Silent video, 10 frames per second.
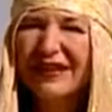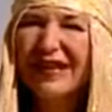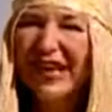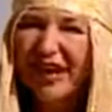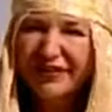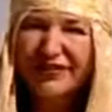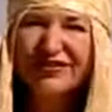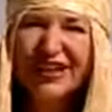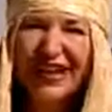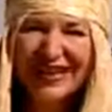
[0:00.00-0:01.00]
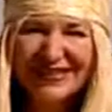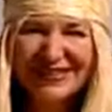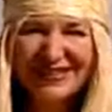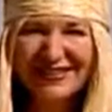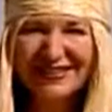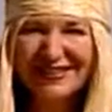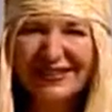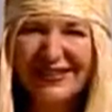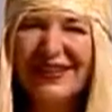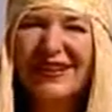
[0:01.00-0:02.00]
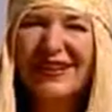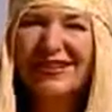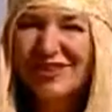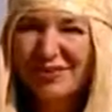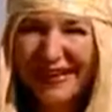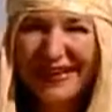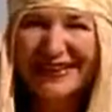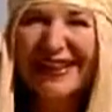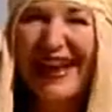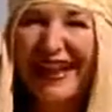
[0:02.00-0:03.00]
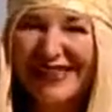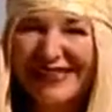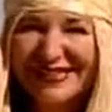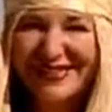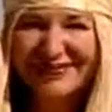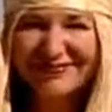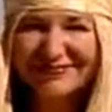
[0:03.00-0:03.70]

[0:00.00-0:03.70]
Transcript: the love of God to mankind.